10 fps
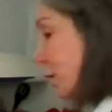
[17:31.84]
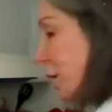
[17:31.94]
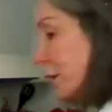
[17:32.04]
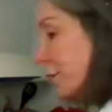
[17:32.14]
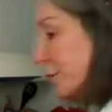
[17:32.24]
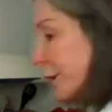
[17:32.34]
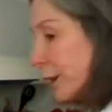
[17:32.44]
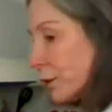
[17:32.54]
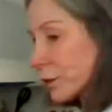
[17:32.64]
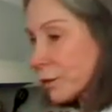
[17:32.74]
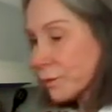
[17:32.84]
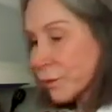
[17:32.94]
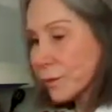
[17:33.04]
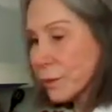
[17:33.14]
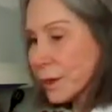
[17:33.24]
the cauliflower
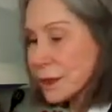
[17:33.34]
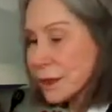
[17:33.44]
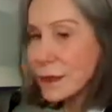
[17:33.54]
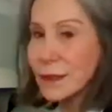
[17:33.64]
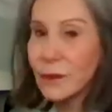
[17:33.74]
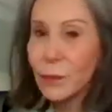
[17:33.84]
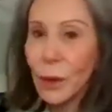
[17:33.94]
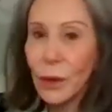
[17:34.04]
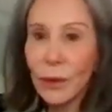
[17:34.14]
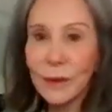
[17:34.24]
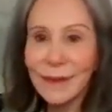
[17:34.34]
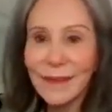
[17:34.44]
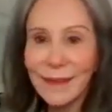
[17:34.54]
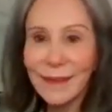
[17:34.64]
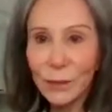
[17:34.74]
that sits in the bowl
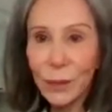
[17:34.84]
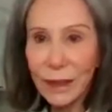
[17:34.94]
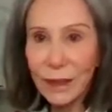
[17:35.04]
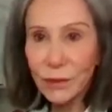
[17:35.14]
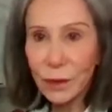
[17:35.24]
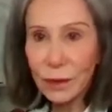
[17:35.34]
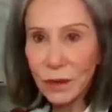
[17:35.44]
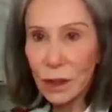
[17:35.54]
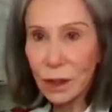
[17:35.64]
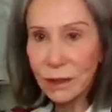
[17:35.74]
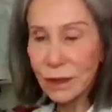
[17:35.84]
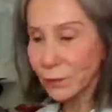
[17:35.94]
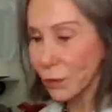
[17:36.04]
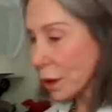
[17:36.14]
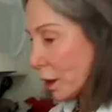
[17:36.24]
and waits for the sauce.